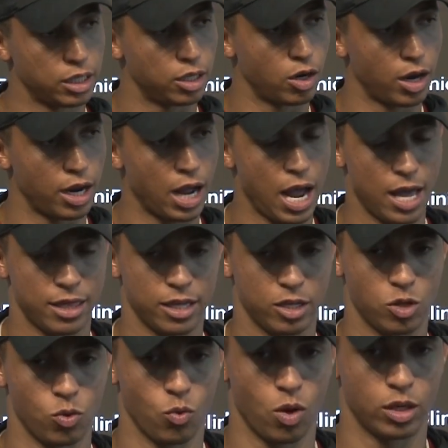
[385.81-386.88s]
You know, I, I think
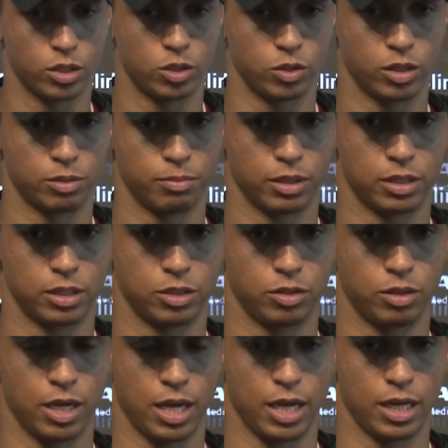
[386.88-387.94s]
you want to as much as you
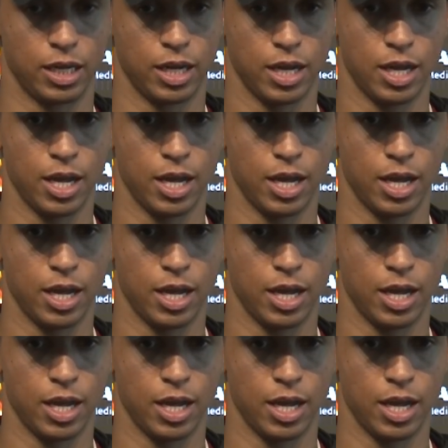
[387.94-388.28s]
can.